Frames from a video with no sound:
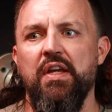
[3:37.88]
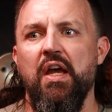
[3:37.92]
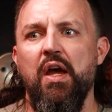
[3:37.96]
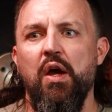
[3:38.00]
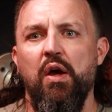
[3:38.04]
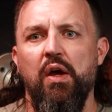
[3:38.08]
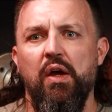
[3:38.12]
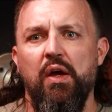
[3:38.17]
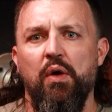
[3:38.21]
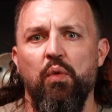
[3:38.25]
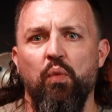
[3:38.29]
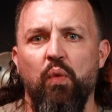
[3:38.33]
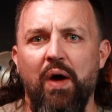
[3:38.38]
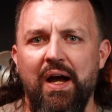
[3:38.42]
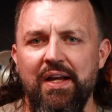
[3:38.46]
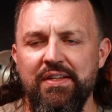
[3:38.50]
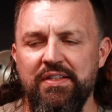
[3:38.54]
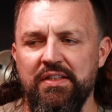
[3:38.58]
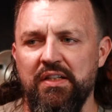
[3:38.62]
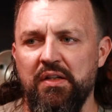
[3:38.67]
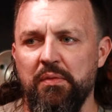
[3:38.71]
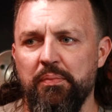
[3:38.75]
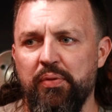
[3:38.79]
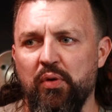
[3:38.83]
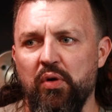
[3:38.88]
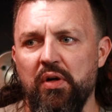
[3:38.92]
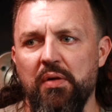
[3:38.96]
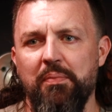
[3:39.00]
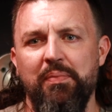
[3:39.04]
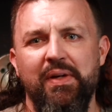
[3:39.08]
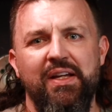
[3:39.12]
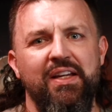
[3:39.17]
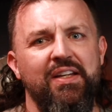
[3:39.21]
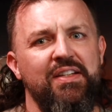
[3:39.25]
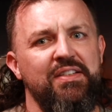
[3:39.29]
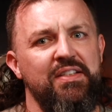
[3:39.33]
Why is that important?
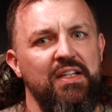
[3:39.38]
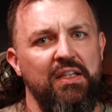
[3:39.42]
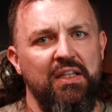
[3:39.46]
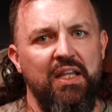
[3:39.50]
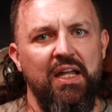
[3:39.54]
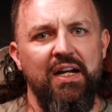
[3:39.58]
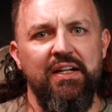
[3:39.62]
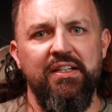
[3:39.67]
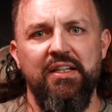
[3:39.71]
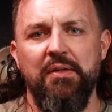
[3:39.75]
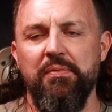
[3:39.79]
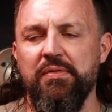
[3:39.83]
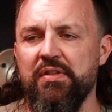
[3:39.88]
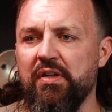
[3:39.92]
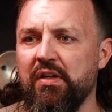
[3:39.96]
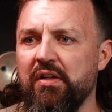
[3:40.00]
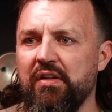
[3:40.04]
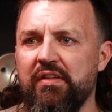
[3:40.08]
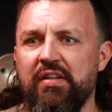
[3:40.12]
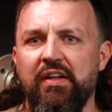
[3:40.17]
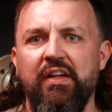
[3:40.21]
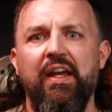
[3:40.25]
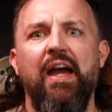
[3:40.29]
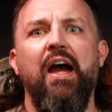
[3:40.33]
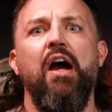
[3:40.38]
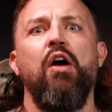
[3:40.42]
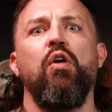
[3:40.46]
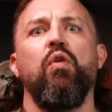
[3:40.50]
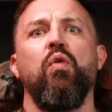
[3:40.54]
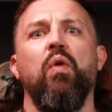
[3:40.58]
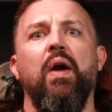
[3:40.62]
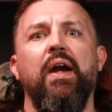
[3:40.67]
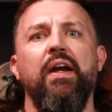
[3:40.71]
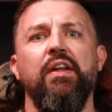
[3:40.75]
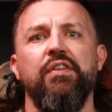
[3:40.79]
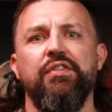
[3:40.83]
Because a lot of times they're going to tell you how
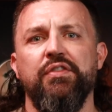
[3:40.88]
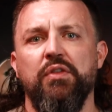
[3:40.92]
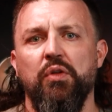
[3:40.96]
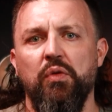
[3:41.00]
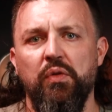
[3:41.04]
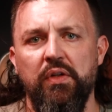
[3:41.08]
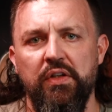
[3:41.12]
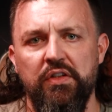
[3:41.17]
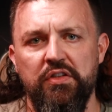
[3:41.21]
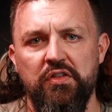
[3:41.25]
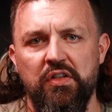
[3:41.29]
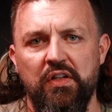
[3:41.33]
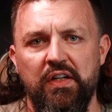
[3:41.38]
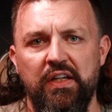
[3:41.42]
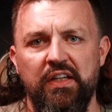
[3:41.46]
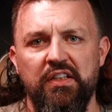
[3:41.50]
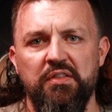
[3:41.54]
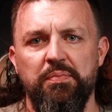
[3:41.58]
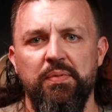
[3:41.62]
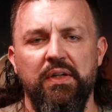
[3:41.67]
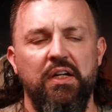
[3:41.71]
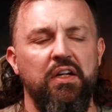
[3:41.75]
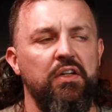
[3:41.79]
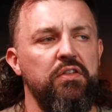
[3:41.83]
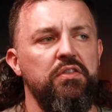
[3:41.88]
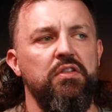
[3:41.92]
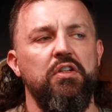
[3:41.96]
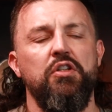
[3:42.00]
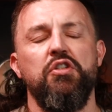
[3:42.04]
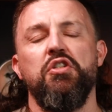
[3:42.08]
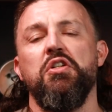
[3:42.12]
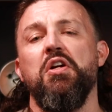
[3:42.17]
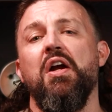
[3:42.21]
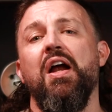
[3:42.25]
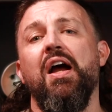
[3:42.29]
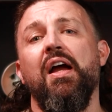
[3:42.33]
great a school district is because they're
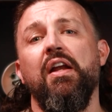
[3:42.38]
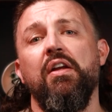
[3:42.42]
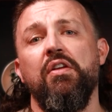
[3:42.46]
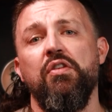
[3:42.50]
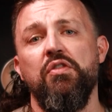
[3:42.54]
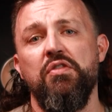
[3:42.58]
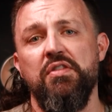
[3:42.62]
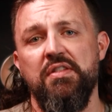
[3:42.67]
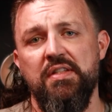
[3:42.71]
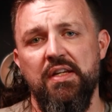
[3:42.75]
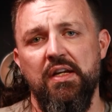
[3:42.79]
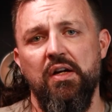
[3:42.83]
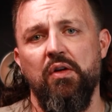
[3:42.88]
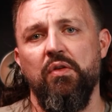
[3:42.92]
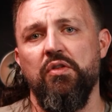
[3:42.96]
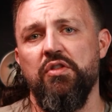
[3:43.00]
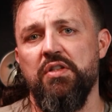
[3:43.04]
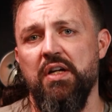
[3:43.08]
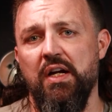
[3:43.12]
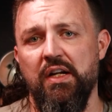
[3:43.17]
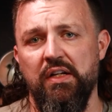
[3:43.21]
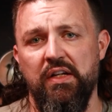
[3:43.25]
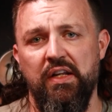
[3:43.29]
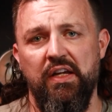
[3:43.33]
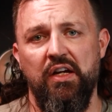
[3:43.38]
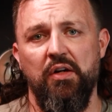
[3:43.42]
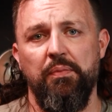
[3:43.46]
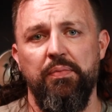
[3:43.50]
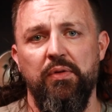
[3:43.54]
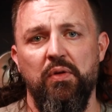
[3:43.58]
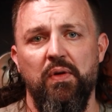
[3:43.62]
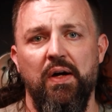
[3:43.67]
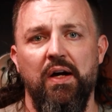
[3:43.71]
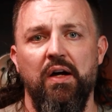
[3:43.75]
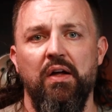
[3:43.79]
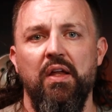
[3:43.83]
trying to sell and trying to help you
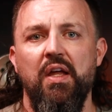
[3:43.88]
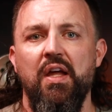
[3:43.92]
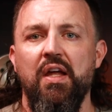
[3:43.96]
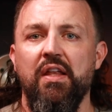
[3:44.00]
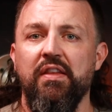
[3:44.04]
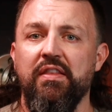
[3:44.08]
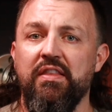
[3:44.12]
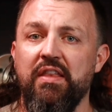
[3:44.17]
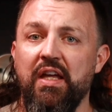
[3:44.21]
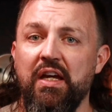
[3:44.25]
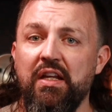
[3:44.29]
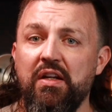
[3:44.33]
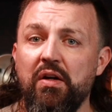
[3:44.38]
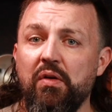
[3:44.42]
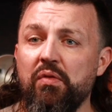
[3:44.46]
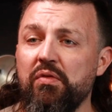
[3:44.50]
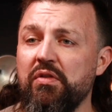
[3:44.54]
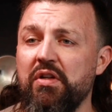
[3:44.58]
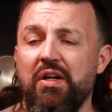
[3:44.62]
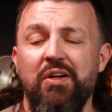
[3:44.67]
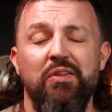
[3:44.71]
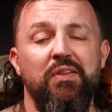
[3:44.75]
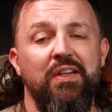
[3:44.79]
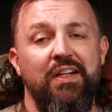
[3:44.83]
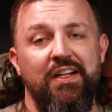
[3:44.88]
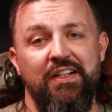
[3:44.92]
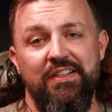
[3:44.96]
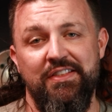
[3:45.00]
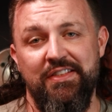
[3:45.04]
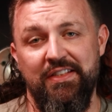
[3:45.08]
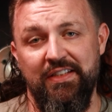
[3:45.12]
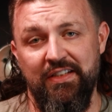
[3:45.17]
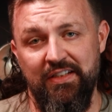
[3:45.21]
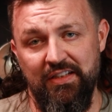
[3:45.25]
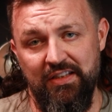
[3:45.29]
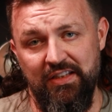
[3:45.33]
out. They don't know that it's
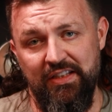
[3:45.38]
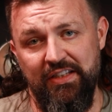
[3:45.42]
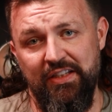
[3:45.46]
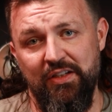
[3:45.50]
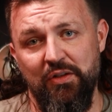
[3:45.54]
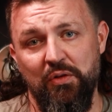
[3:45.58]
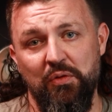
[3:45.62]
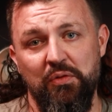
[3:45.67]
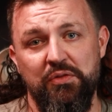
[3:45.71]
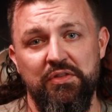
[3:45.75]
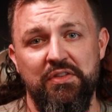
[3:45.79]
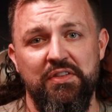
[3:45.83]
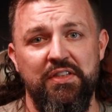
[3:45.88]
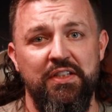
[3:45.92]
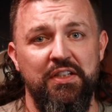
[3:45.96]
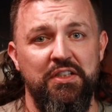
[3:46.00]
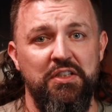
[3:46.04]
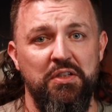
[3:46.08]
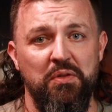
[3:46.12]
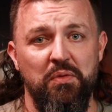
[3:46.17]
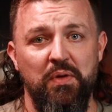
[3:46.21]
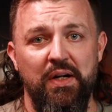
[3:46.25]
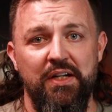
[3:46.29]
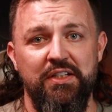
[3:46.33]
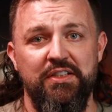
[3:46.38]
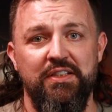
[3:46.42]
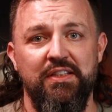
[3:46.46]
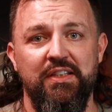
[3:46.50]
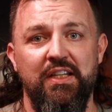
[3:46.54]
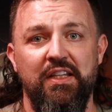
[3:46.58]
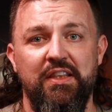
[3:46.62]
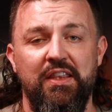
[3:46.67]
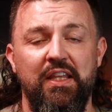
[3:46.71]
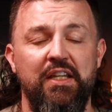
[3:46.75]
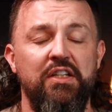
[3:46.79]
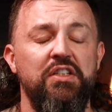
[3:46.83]
an illegal situation that
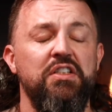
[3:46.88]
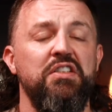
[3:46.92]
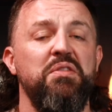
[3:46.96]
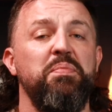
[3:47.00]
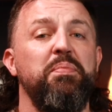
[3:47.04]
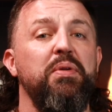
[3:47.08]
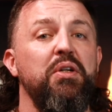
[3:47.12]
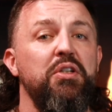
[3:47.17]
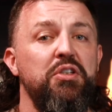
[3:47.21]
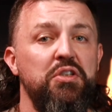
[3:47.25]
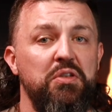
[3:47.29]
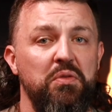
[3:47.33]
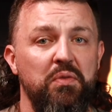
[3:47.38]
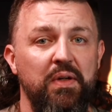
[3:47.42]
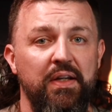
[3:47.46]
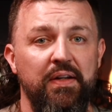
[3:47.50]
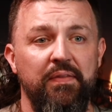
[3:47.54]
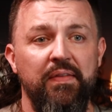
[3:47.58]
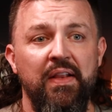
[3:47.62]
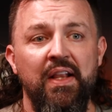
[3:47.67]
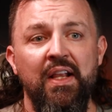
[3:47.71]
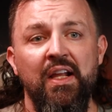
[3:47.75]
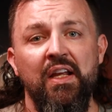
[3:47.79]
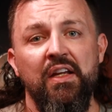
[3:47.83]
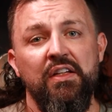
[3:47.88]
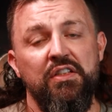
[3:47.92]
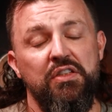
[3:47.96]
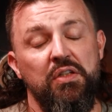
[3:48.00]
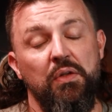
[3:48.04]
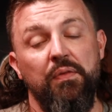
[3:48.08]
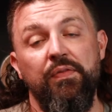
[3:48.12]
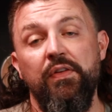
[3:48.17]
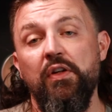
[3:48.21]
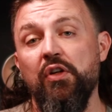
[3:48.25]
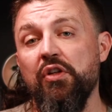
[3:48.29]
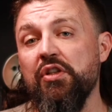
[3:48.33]
they just put you in. So if
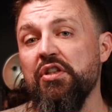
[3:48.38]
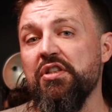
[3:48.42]
you're just